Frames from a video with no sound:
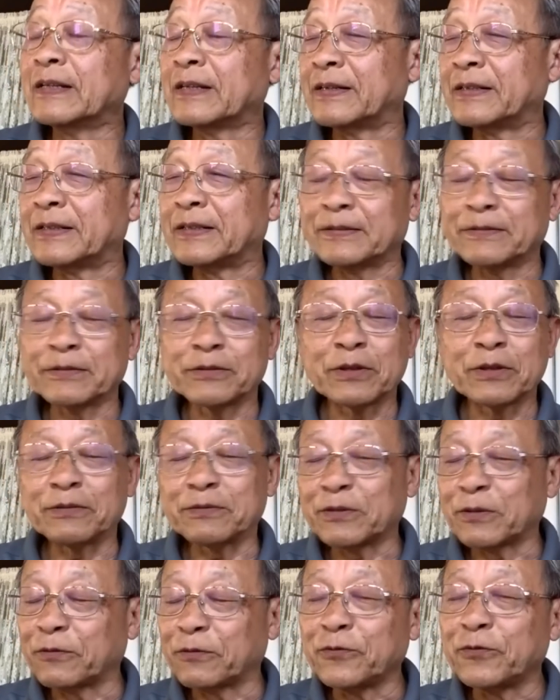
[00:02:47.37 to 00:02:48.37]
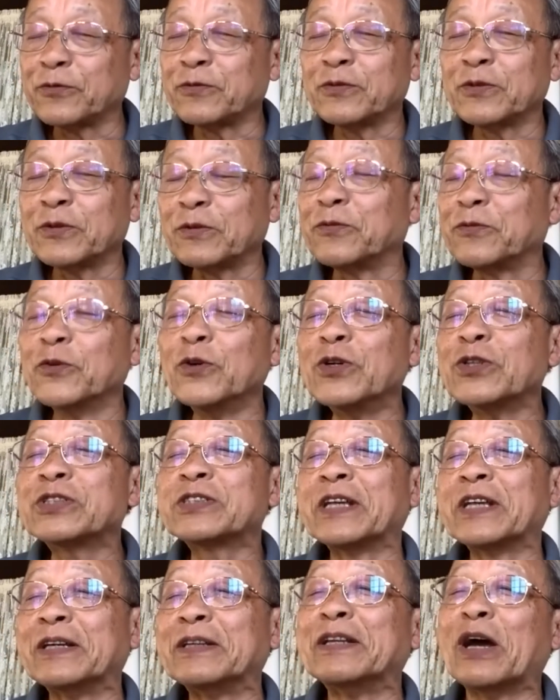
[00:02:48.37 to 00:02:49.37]
uh, the, the, the
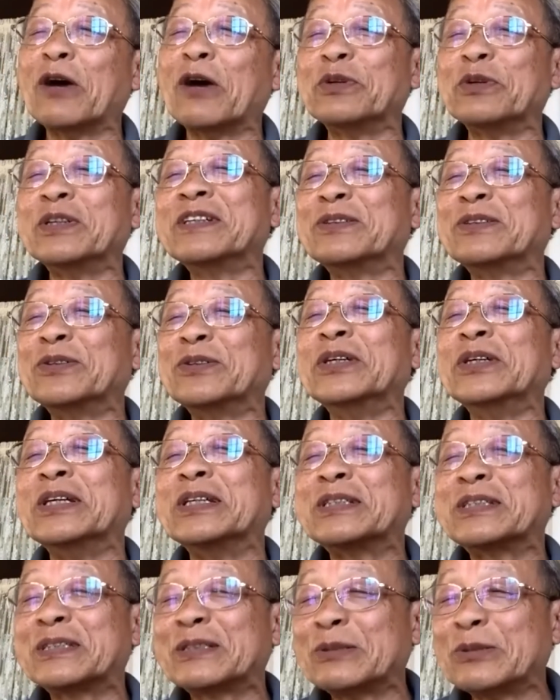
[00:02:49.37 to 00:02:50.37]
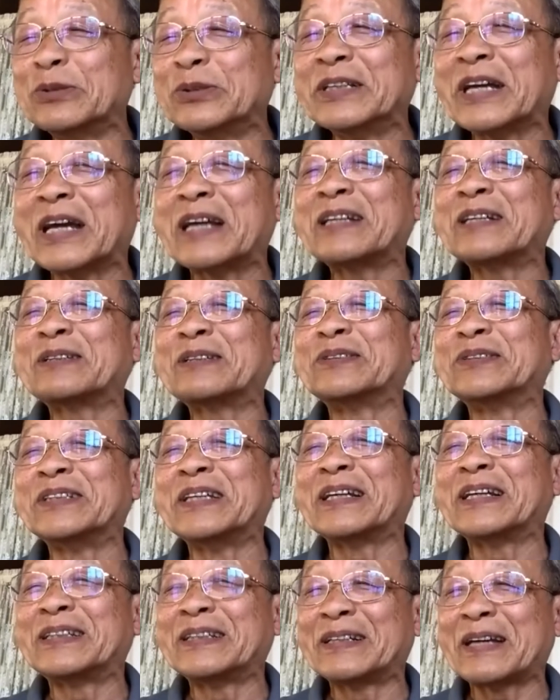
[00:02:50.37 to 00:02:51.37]
first thing that we need to do is united
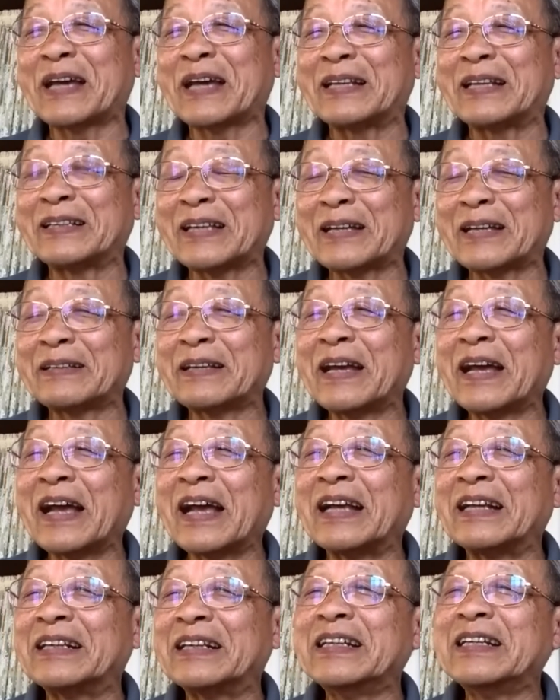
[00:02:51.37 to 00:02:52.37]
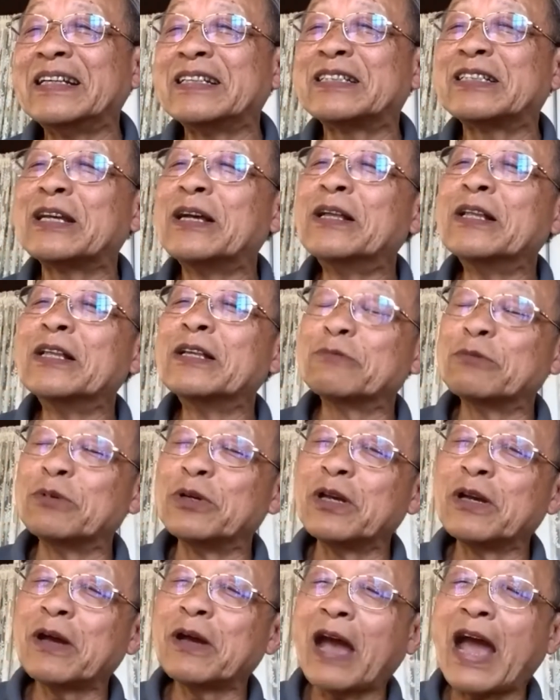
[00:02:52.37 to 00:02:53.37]
together. And then at least
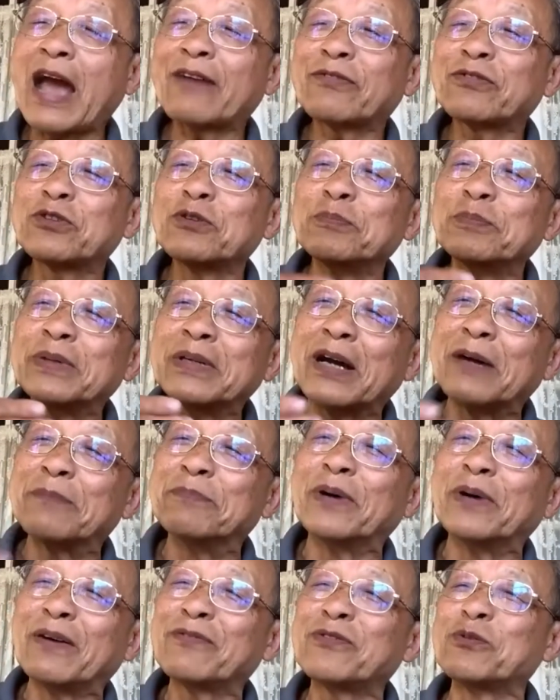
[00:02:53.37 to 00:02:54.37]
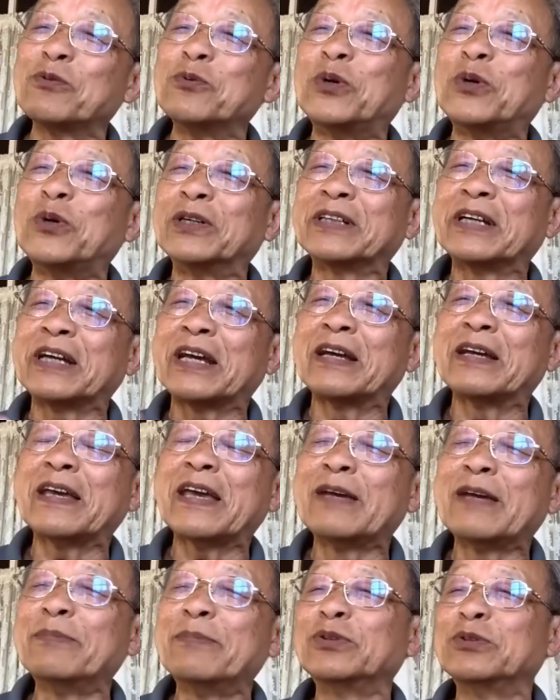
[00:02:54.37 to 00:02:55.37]
we have to be above the water and
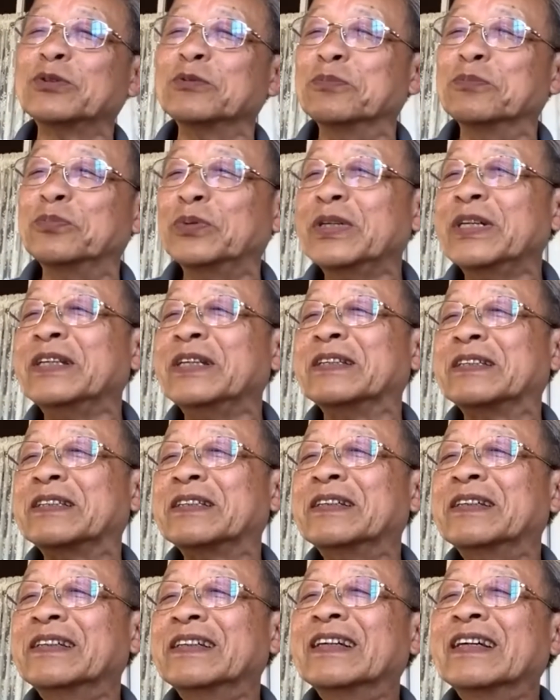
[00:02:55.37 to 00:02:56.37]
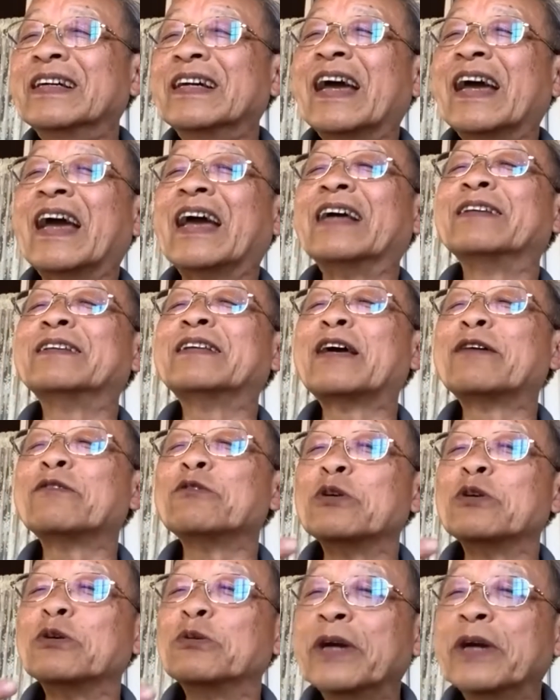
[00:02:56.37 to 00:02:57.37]
able to breathe. And then
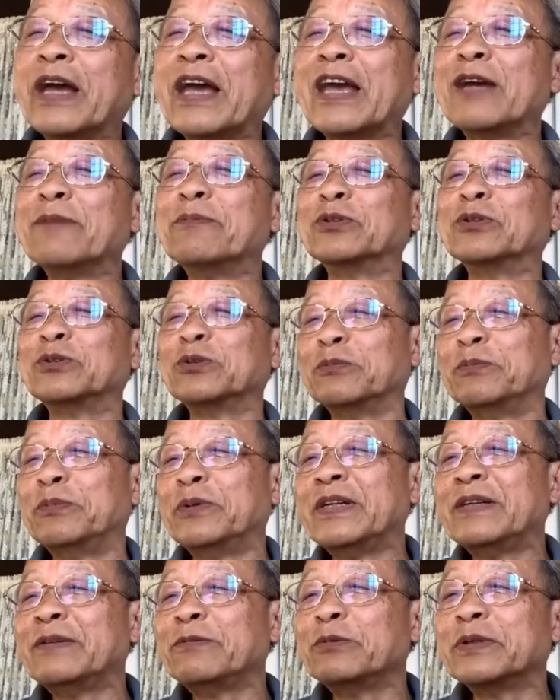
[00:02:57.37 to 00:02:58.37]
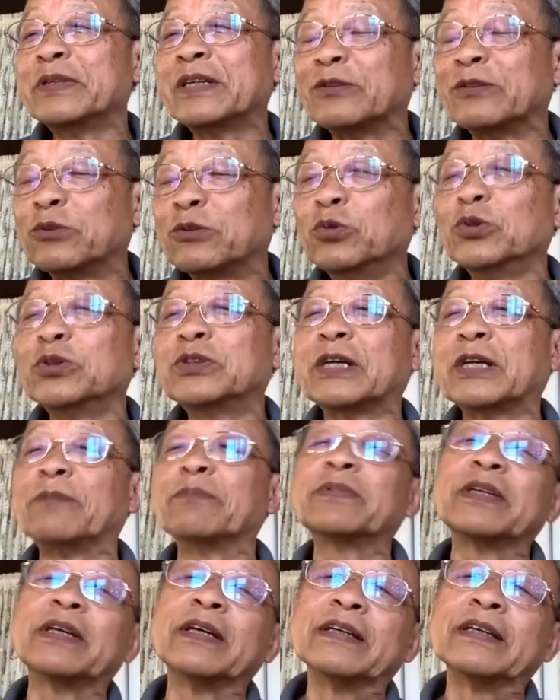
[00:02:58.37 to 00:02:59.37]
we're able to breathe and do
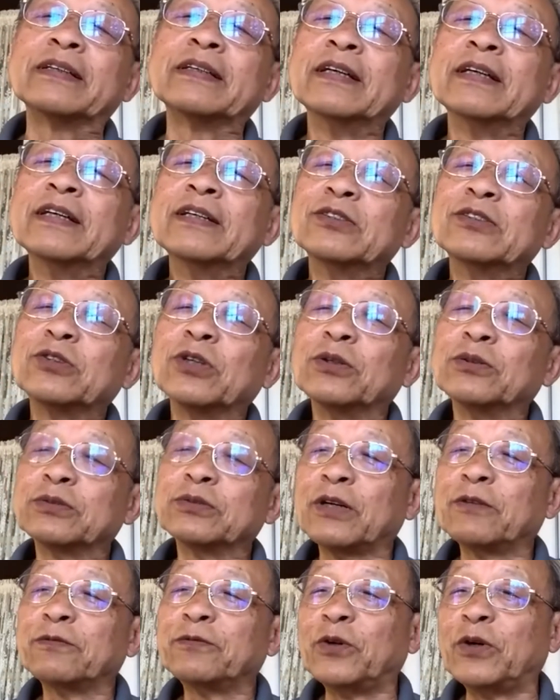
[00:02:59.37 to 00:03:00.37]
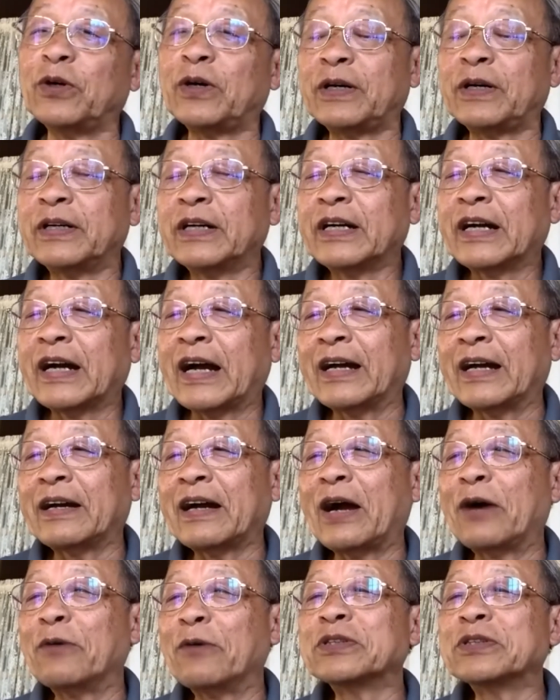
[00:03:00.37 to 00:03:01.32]
something. So therefore, I, I